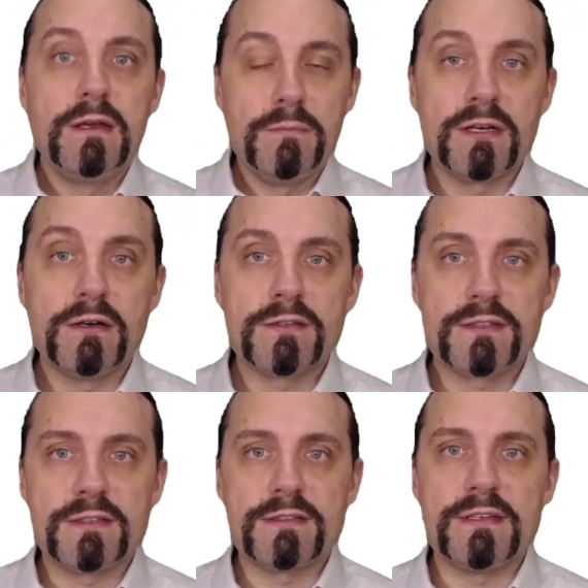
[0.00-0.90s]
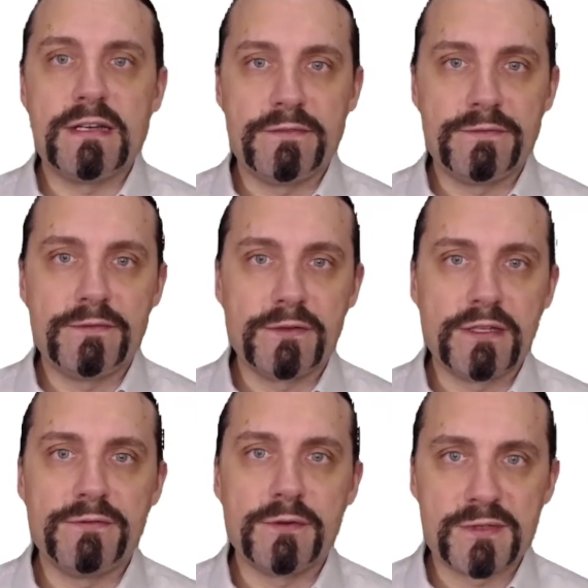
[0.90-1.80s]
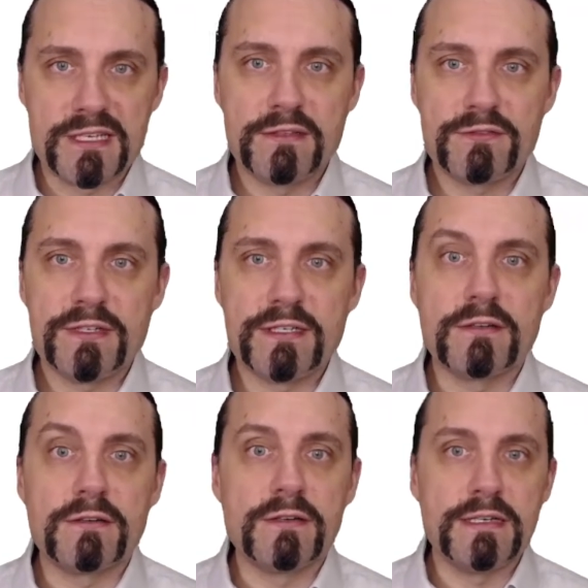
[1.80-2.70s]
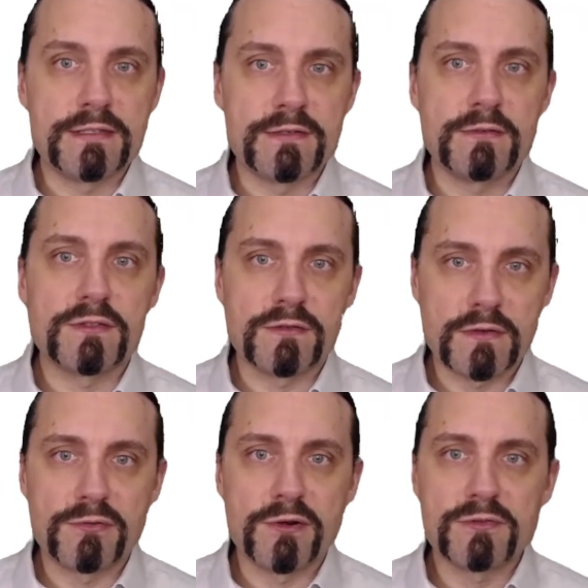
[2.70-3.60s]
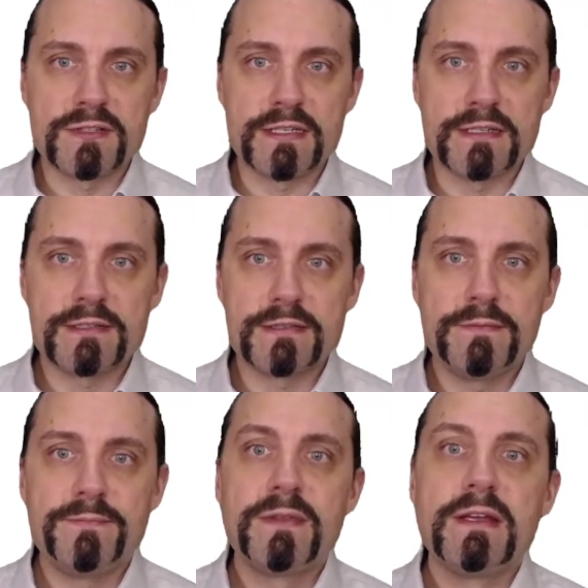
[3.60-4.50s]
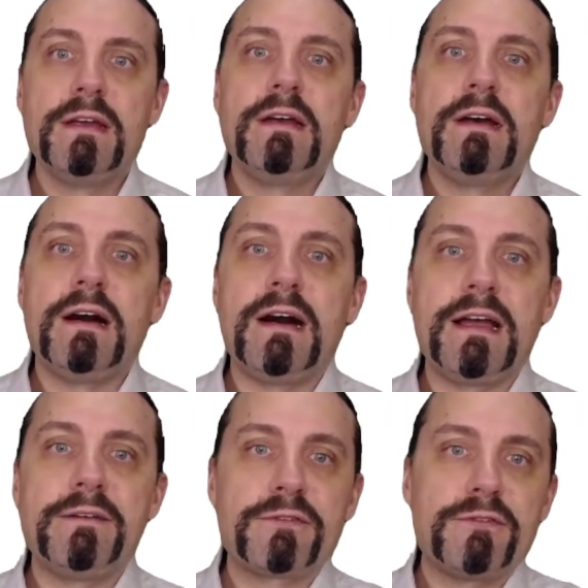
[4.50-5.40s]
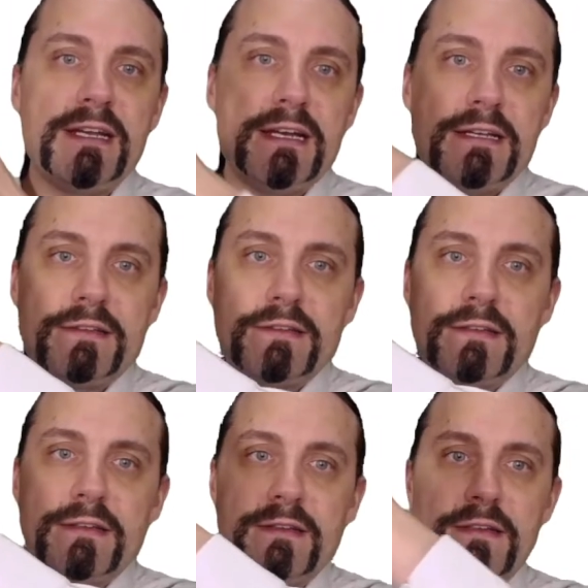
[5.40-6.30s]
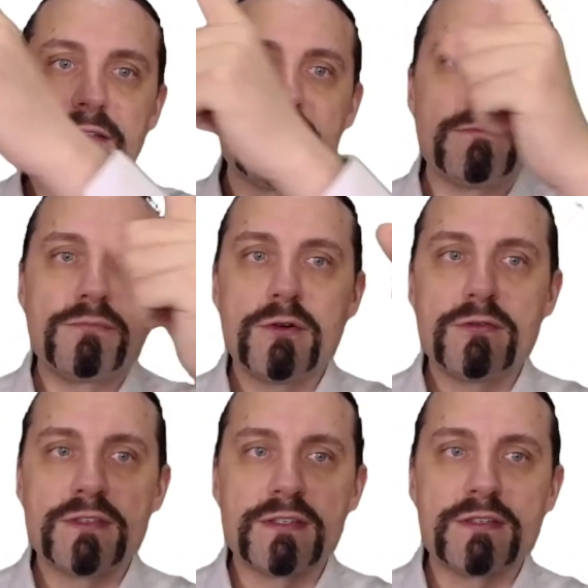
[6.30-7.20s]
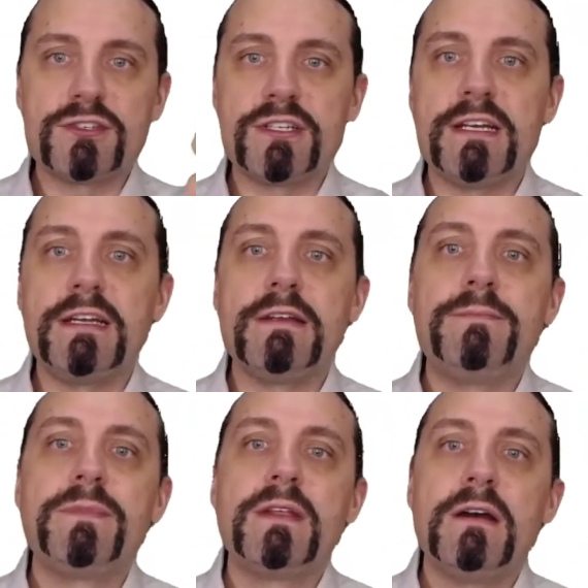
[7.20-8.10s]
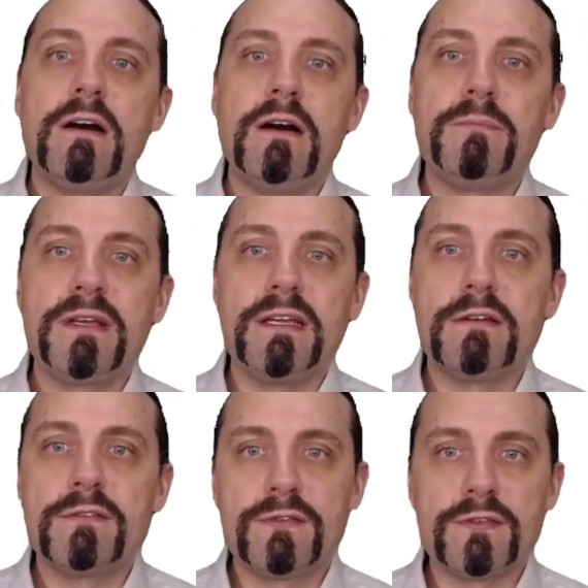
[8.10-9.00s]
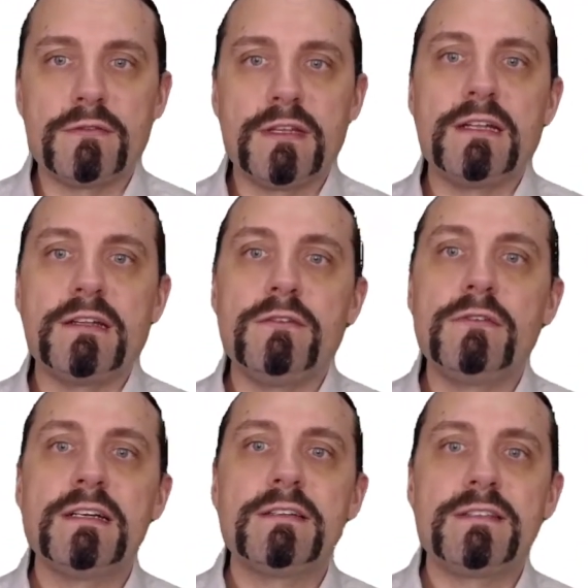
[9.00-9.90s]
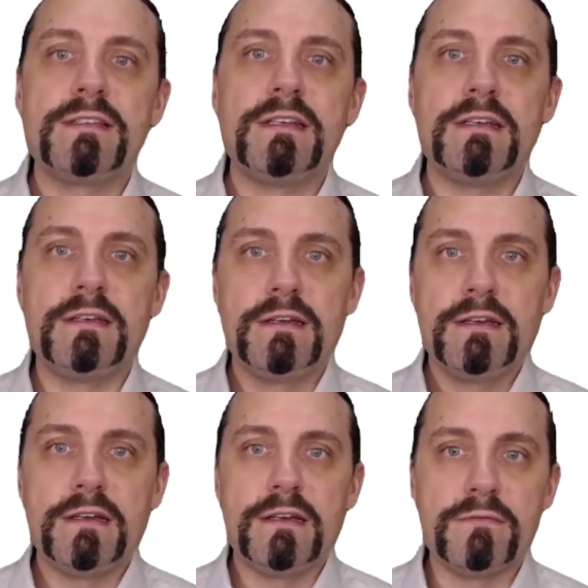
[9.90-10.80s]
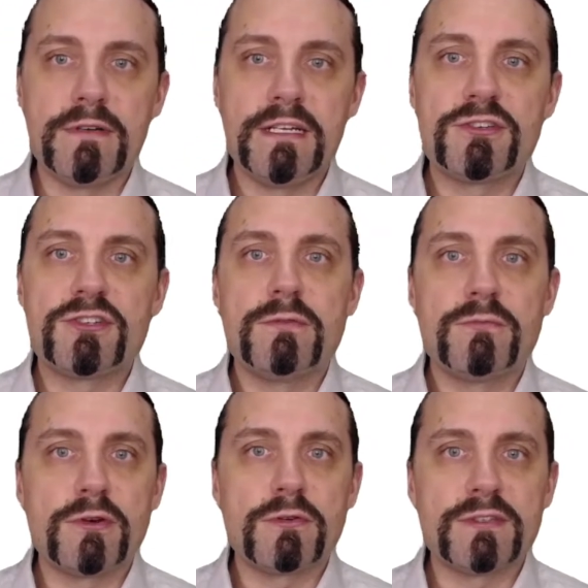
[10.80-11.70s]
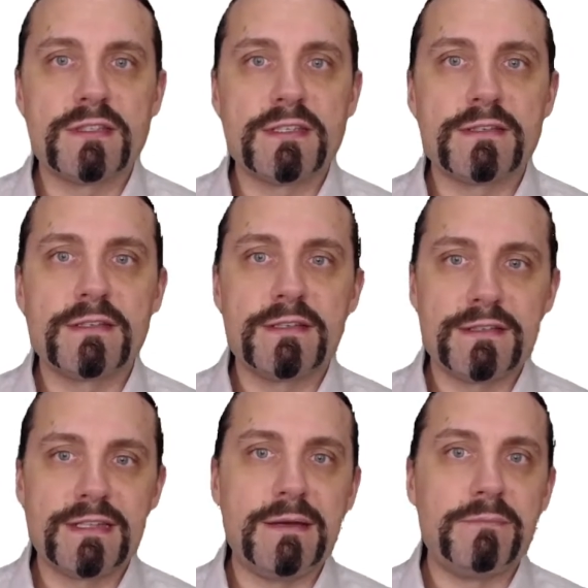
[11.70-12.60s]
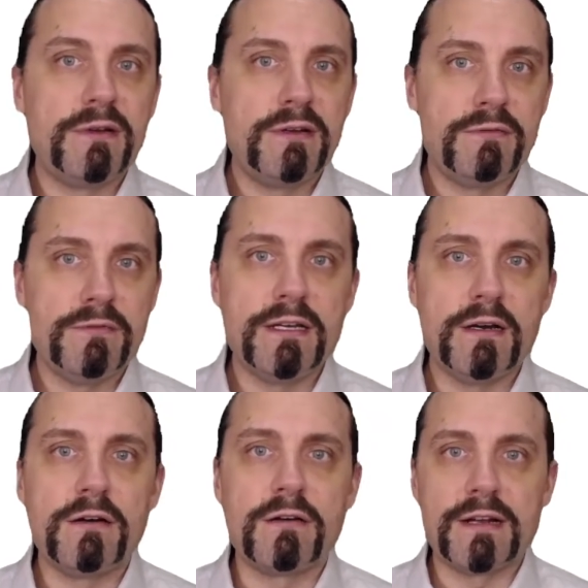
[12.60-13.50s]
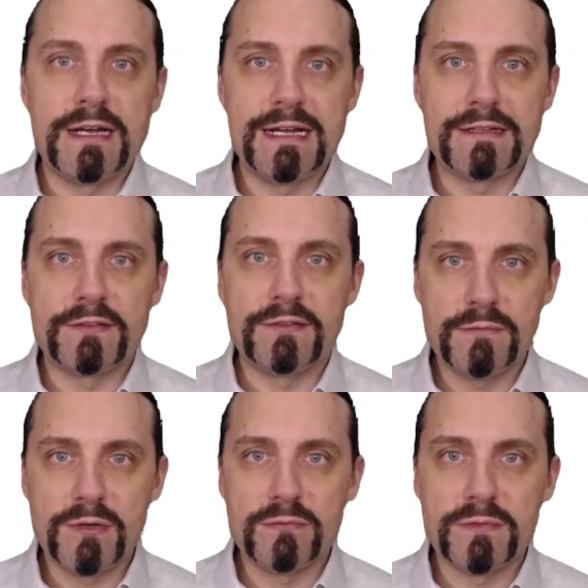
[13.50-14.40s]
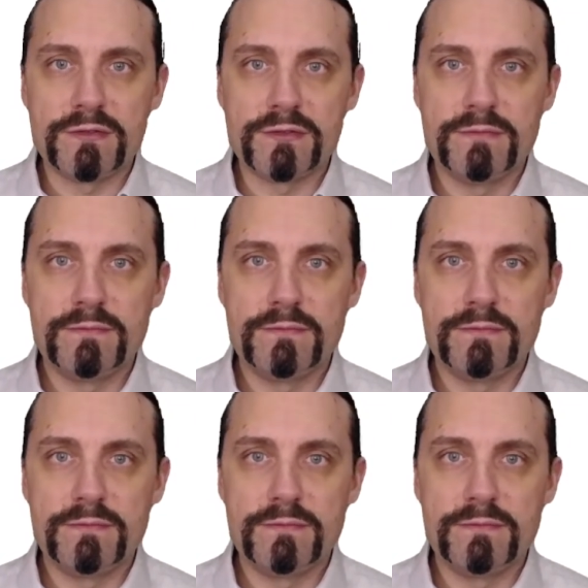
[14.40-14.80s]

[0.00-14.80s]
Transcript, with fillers: Because the Safe for DevOps Health Radar is also a process, I have created this process chain up here so that you can see in which process step we are at the moment.